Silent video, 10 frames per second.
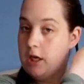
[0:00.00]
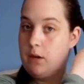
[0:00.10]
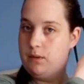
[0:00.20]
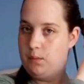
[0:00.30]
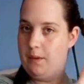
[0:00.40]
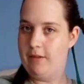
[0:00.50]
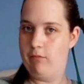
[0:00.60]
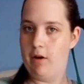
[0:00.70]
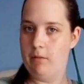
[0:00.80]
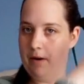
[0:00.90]
you know which way
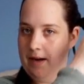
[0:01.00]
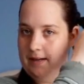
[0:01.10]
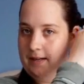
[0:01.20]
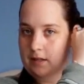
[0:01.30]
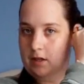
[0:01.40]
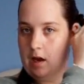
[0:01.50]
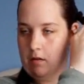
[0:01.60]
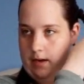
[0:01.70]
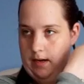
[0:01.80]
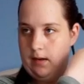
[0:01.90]
the rope braid is
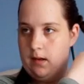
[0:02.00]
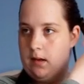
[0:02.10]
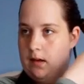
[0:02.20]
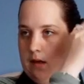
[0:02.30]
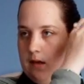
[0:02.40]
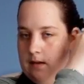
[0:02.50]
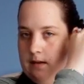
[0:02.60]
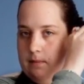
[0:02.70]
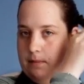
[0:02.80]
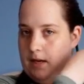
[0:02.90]
going,
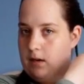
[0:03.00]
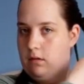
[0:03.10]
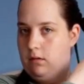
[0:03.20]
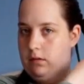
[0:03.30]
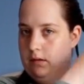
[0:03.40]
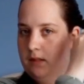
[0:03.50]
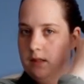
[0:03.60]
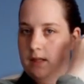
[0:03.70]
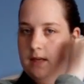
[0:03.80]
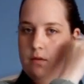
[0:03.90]

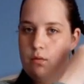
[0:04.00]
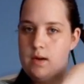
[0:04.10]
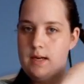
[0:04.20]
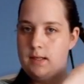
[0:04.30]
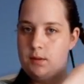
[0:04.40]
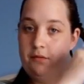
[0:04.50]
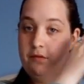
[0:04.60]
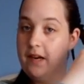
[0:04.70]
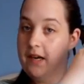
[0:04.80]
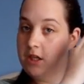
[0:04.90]
because once we've
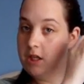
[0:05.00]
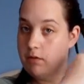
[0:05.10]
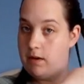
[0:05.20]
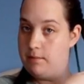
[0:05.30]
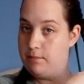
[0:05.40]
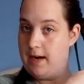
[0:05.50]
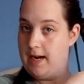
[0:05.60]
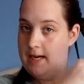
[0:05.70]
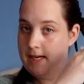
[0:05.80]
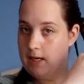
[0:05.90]
finished the rope
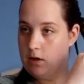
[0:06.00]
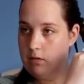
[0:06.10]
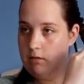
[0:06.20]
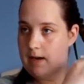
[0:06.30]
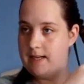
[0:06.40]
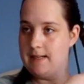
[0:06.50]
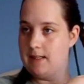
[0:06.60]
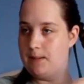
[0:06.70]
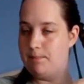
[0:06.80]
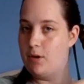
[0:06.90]
braid and gotten right down
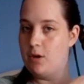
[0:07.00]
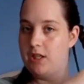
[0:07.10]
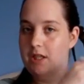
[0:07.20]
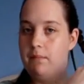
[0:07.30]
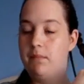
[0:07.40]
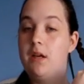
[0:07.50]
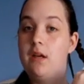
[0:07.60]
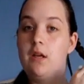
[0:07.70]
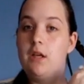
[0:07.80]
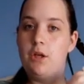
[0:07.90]
to the bottom,
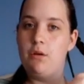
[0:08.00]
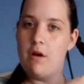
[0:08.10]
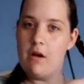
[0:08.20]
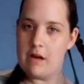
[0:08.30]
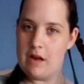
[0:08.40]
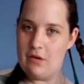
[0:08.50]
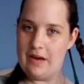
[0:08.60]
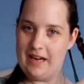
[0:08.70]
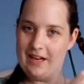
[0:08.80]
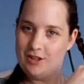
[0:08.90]
you are
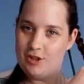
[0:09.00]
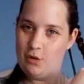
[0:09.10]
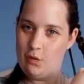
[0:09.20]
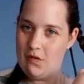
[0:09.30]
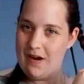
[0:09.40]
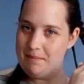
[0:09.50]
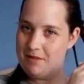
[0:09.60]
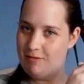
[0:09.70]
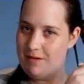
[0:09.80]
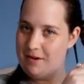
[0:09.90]
going to wrap
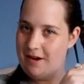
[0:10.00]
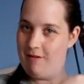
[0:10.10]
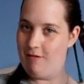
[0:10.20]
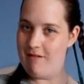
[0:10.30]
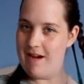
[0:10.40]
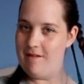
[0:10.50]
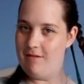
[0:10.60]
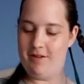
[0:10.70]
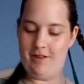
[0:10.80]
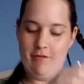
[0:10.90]
the ribbon
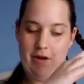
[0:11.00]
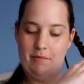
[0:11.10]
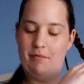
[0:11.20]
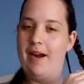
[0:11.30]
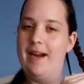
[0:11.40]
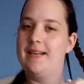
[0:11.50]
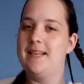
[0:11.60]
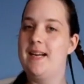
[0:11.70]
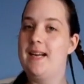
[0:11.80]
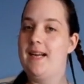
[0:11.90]
around the rope braid
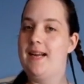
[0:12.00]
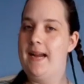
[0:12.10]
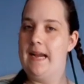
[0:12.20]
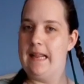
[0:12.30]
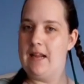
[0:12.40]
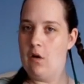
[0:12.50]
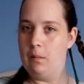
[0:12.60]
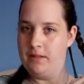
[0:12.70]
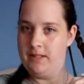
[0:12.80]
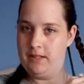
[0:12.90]
in the
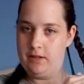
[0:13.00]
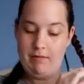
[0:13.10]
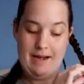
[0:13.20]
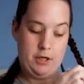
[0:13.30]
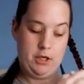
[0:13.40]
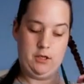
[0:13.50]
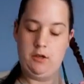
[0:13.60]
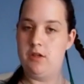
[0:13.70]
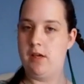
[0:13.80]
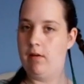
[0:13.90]
opposite direction.
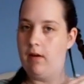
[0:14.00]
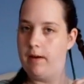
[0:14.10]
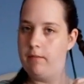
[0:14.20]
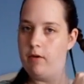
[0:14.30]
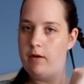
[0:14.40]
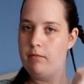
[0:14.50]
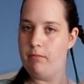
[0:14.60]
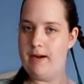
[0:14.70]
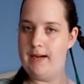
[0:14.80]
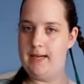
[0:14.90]
So I'm rope
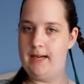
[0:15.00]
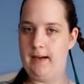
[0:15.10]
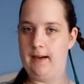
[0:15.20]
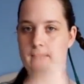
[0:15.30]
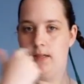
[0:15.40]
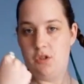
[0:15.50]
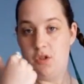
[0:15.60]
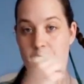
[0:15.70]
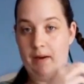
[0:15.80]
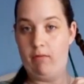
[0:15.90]
braiding
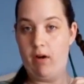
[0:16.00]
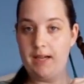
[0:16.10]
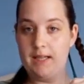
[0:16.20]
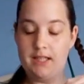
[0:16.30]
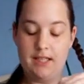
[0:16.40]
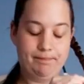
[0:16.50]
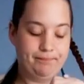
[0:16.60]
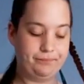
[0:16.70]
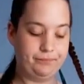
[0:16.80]
to my right,